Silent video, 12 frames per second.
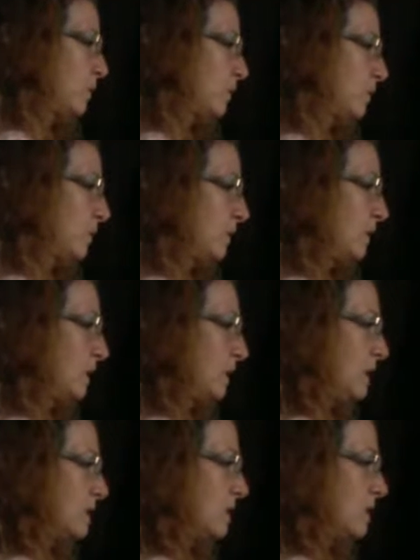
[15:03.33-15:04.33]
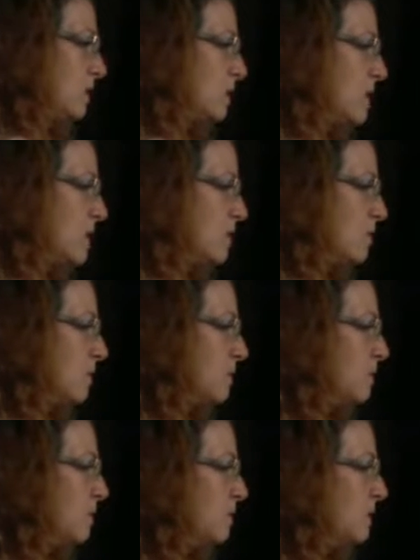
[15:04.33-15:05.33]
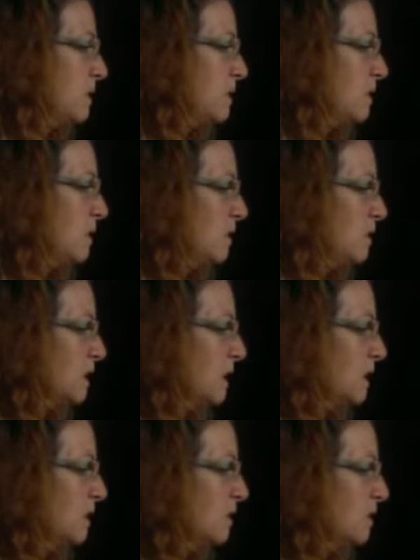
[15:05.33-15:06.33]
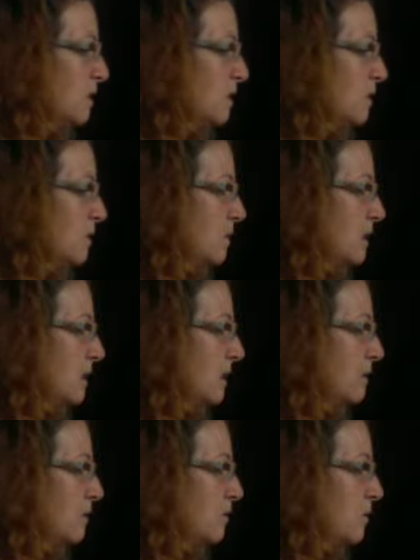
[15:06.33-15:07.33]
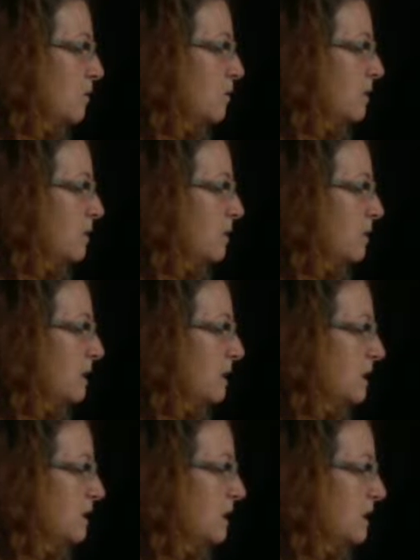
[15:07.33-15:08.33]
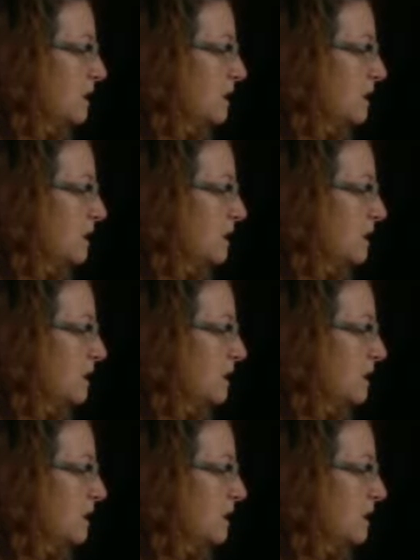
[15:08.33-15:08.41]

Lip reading: See, it looks a little awkward, but when you notice that, when you have movement going on,